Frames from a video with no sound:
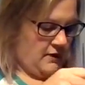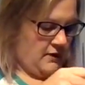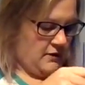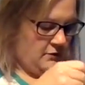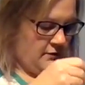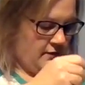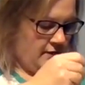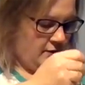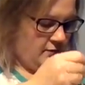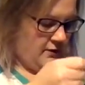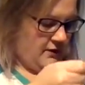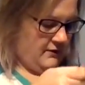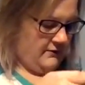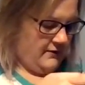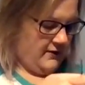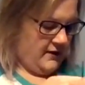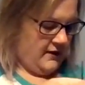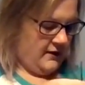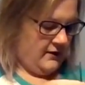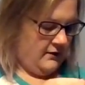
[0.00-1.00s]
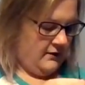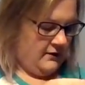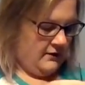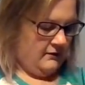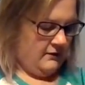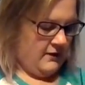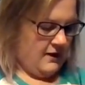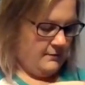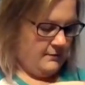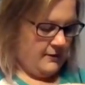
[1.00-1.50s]
Make sure we don't have any
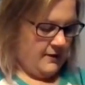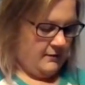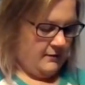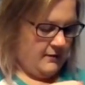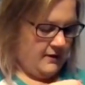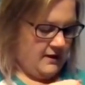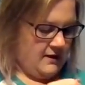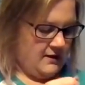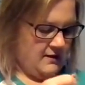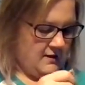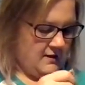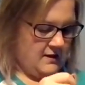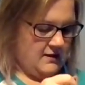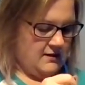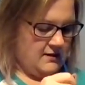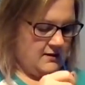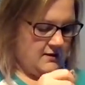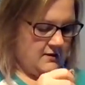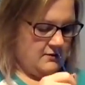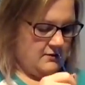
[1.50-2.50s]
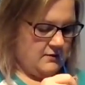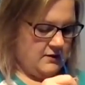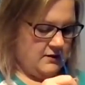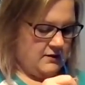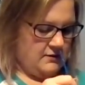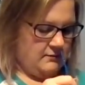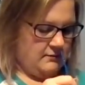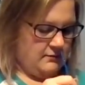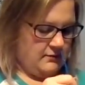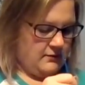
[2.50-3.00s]
gloppy pieces. So
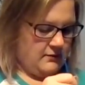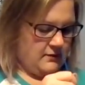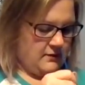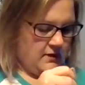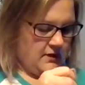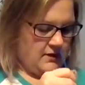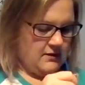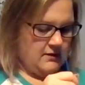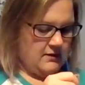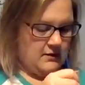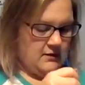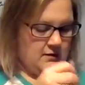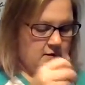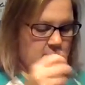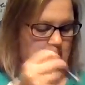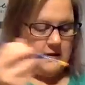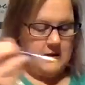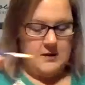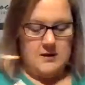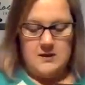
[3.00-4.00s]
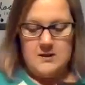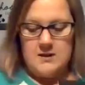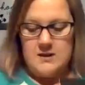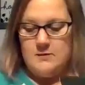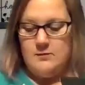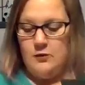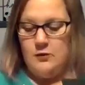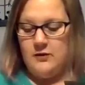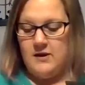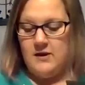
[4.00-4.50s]
just
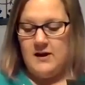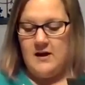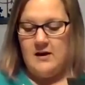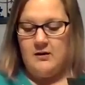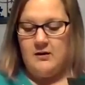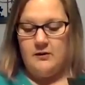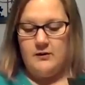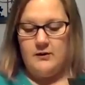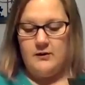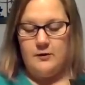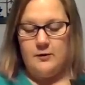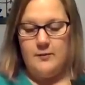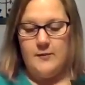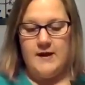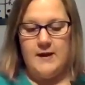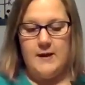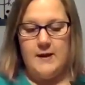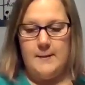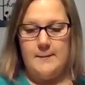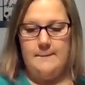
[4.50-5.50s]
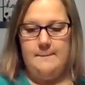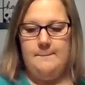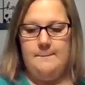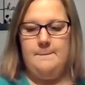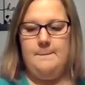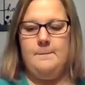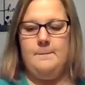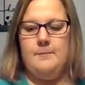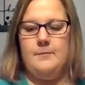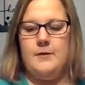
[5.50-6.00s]
smooth it out a little bit.
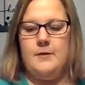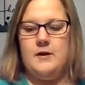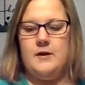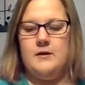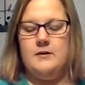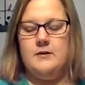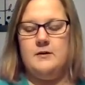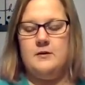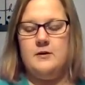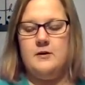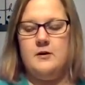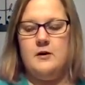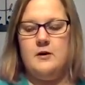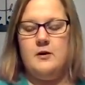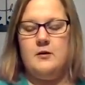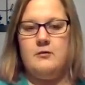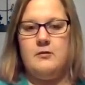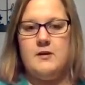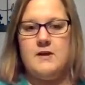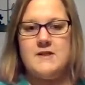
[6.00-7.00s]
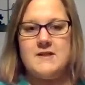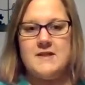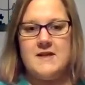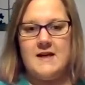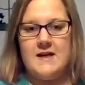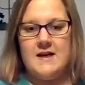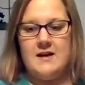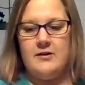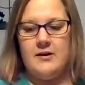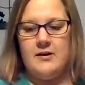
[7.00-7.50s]
Rinse
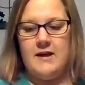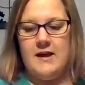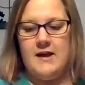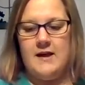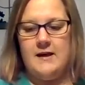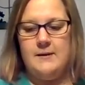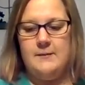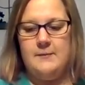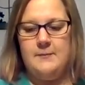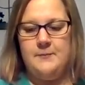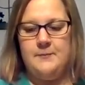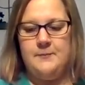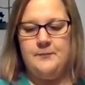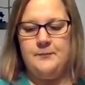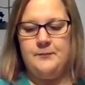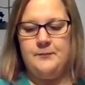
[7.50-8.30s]
that out again. And